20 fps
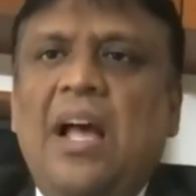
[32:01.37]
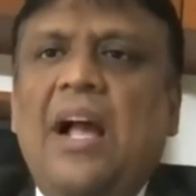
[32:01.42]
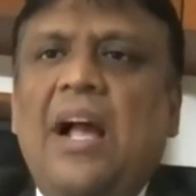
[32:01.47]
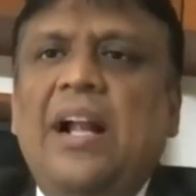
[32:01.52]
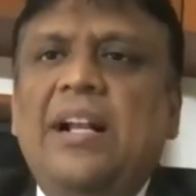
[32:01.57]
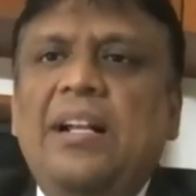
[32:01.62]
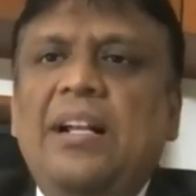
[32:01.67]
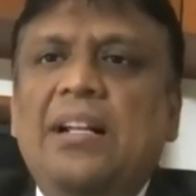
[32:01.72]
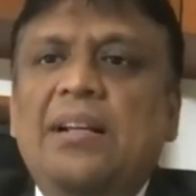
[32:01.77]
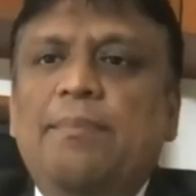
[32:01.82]

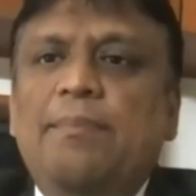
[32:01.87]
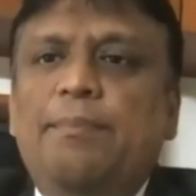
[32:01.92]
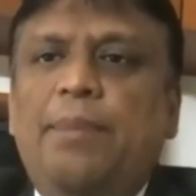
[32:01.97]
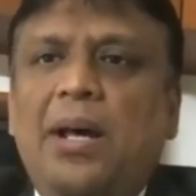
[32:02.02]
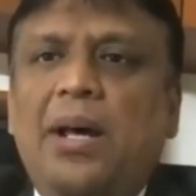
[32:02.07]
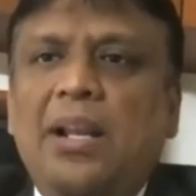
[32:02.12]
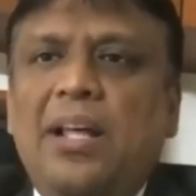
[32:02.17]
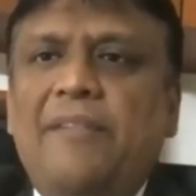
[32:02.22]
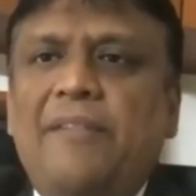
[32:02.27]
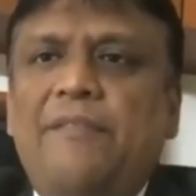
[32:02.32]
And
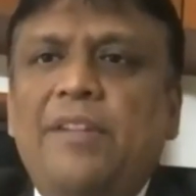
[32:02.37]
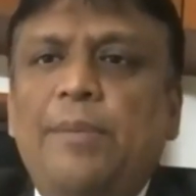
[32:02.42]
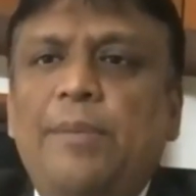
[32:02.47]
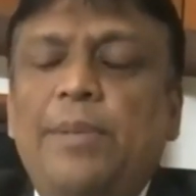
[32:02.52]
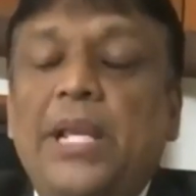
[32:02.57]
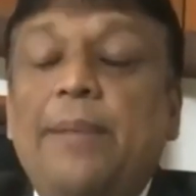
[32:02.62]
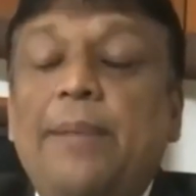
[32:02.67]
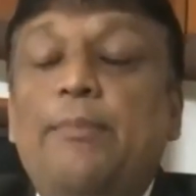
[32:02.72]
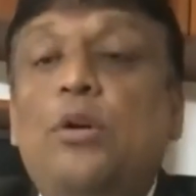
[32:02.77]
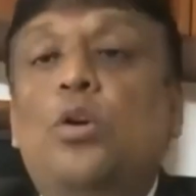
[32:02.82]
Bala will
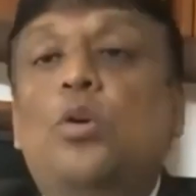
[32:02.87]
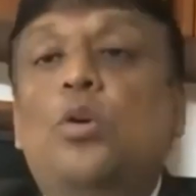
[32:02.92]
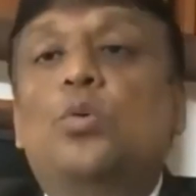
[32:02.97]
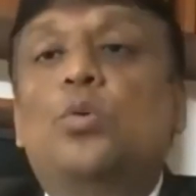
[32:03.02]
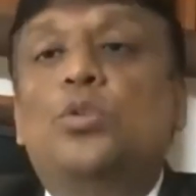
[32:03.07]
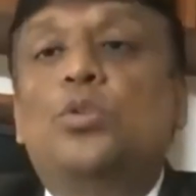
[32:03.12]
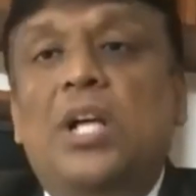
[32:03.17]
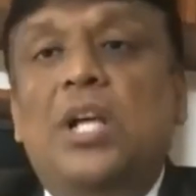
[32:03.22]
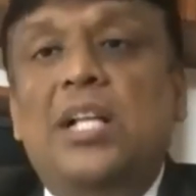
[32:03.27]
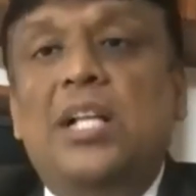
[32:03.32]
be able
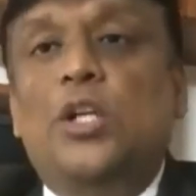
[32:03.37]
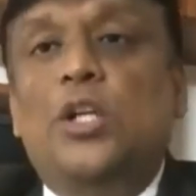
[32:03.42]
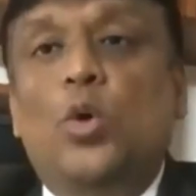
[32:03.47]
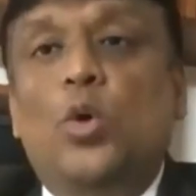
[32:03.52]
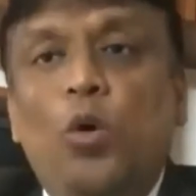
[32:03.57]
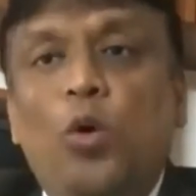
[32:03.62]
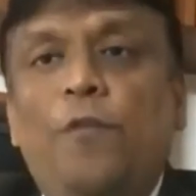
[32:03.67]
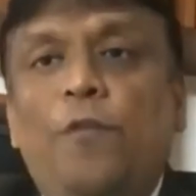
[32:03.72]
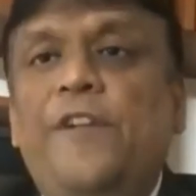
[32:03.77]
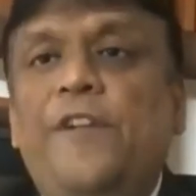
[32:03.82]
to charge a
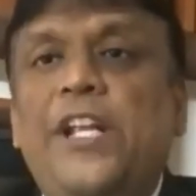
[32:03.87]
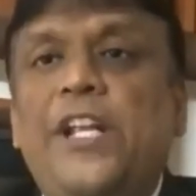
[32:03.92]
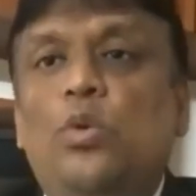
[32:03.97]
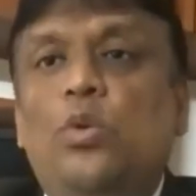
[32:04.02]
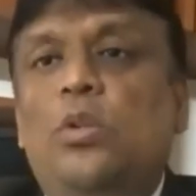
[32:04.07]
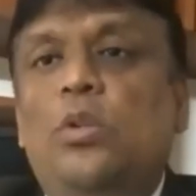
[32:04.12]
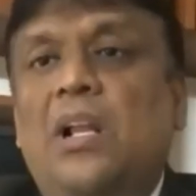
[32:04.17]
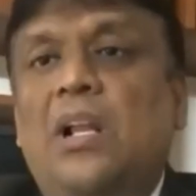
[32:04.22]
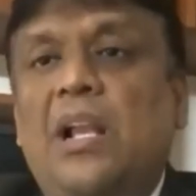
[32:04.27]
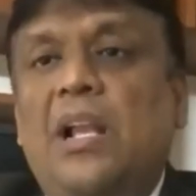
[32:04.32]
good fee
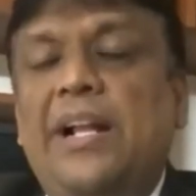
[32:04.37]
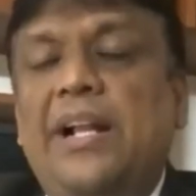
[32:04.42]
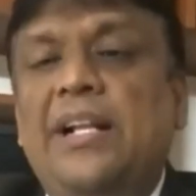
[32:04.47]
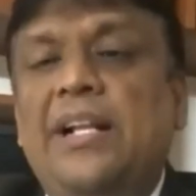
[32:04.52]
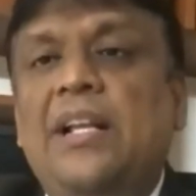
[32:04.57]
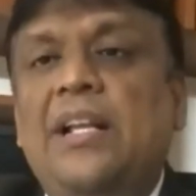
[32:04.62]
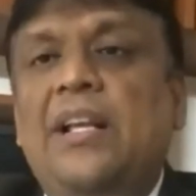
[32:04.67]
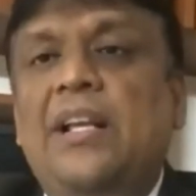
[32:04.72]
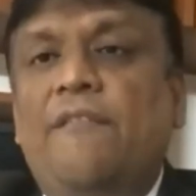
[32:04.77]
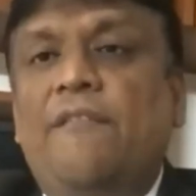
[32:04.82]
to the
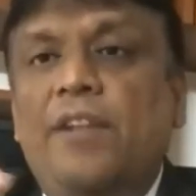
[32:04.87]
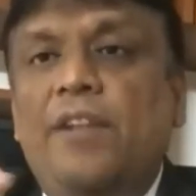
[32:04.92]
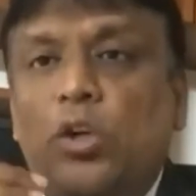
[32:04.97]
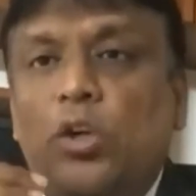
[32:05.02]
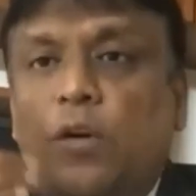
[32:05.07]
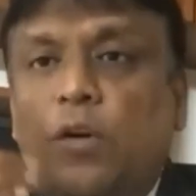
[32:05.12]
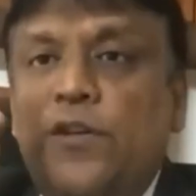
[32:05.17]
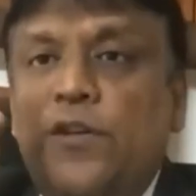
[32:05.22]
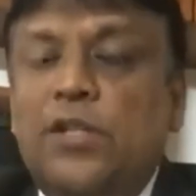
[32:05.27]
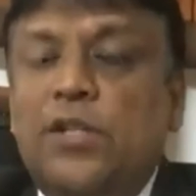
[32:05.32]
client when he
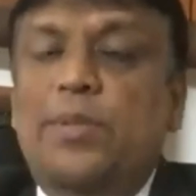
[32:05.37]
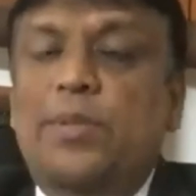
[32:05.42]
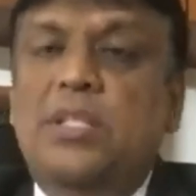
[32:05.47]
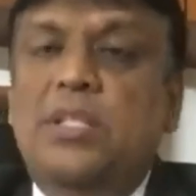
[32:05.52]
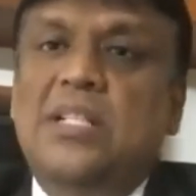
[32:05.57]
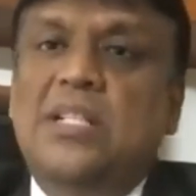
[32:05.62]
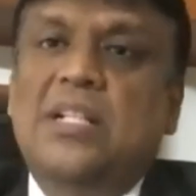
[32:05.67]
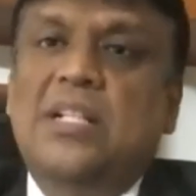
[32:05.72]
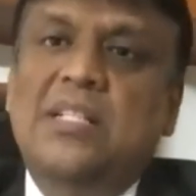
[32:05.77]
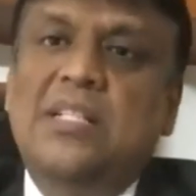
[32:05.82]
offers
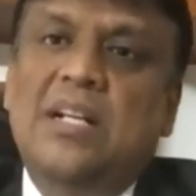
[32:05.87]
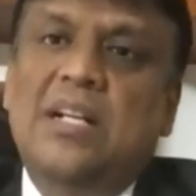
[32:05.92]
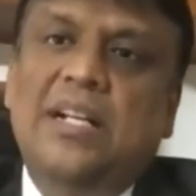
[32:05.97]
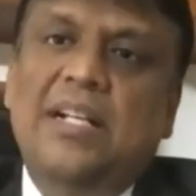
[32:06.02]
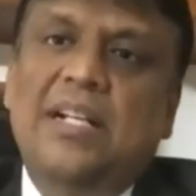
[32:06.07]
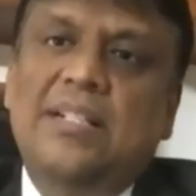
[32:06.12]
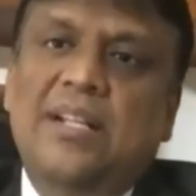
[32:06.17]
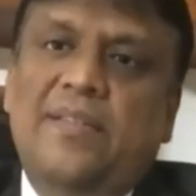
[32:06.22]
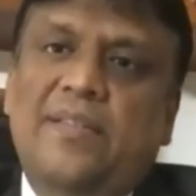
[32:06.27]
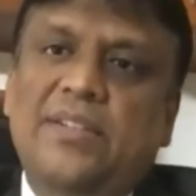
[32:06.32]
business
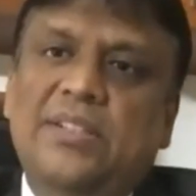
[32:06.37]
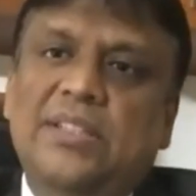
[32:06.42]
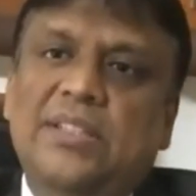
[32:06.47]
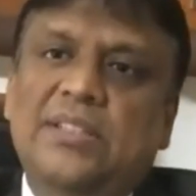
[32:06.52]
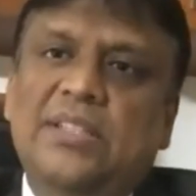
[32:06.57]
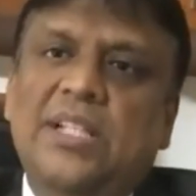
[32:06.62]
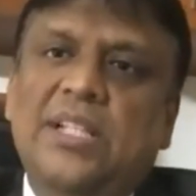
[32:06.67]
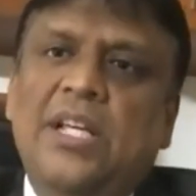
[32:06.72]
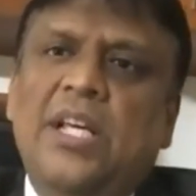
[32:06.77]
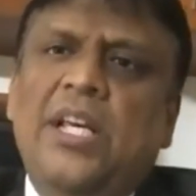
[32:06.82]
consulting
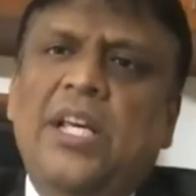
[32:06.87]
services.